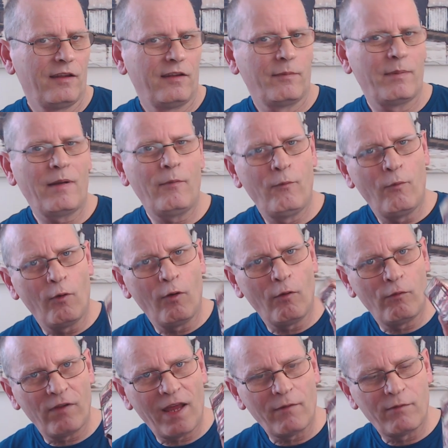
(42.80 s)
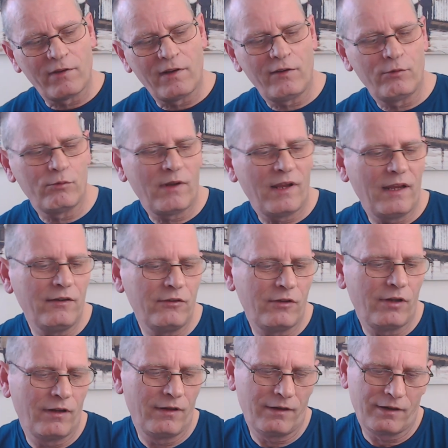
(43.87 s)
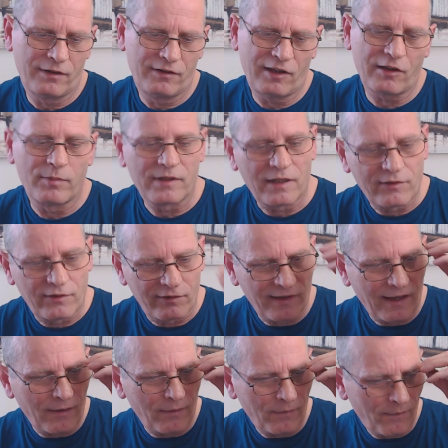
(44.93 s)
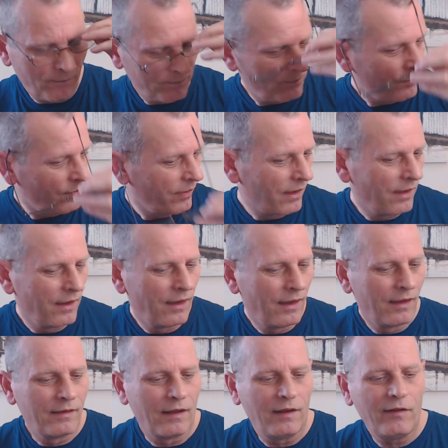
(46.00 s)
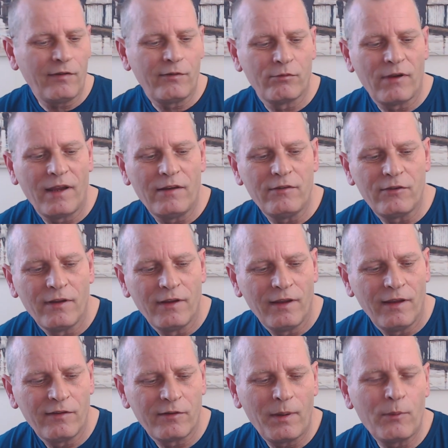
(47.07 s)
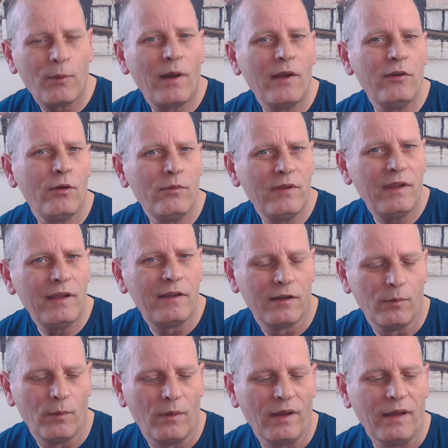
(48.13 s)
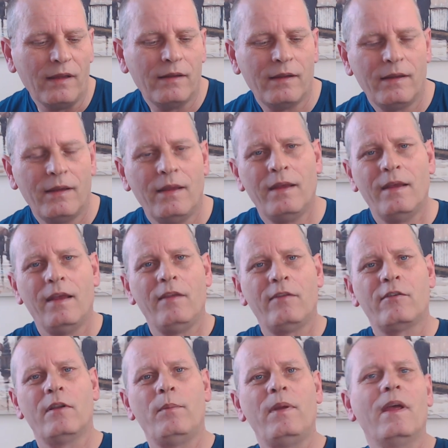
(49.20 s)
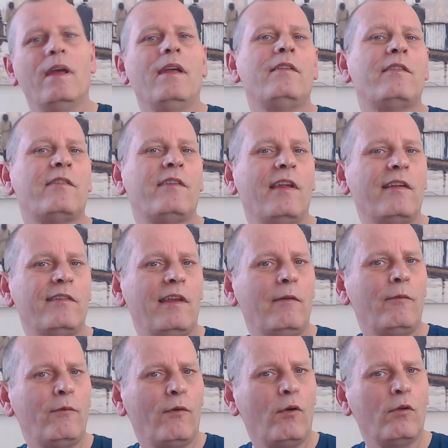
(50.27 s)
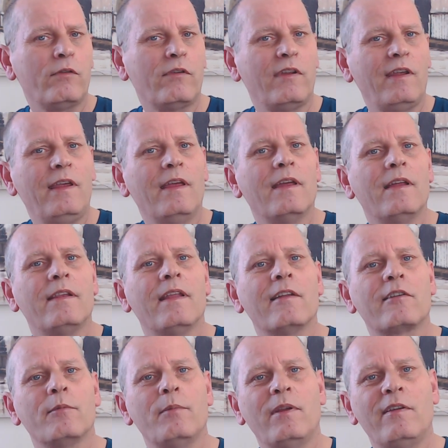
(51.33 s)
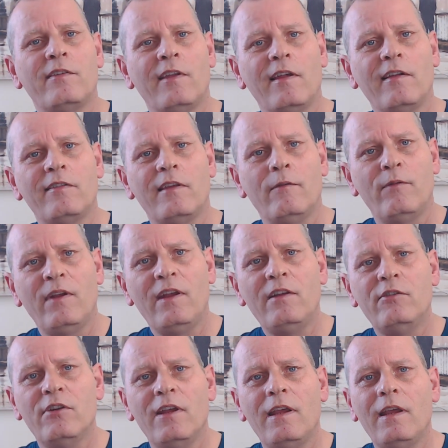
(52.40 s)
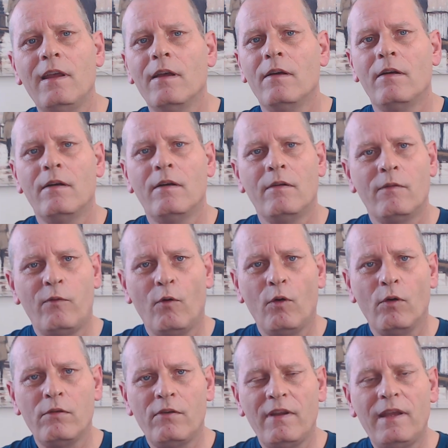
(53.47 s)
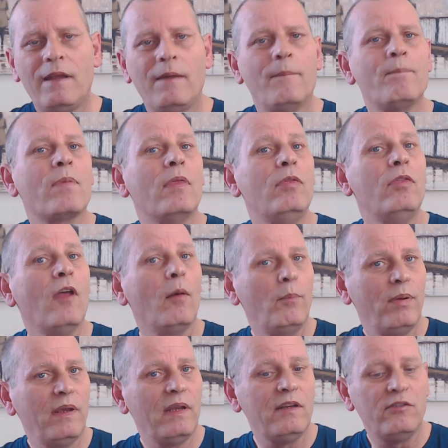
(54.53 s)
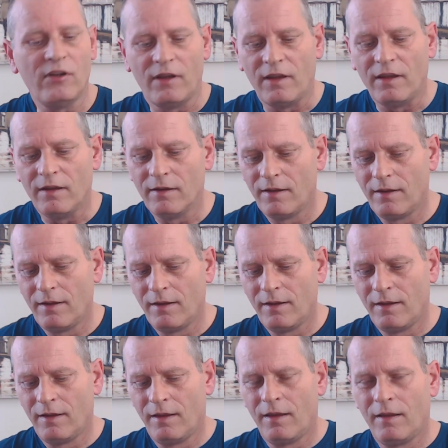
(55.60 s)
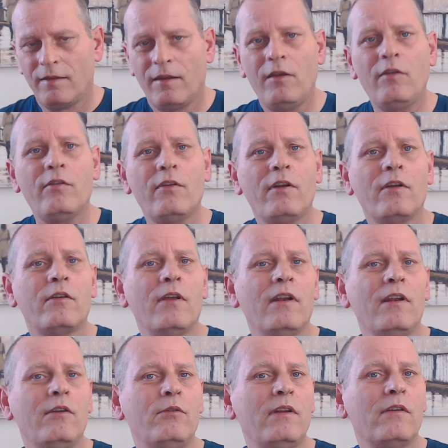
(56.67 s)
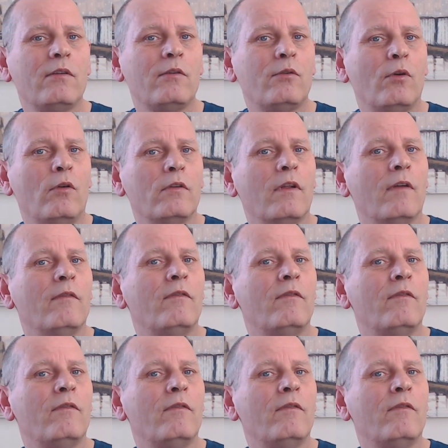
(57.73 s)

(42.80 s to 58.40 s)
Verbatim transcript: there's about four flavours in this range. Take off my glasses now. Now this range is going to be quite unique in a way. It's going to be a 60-40, that's going to be 60 VG, 40 not PG. They're using an ingredient called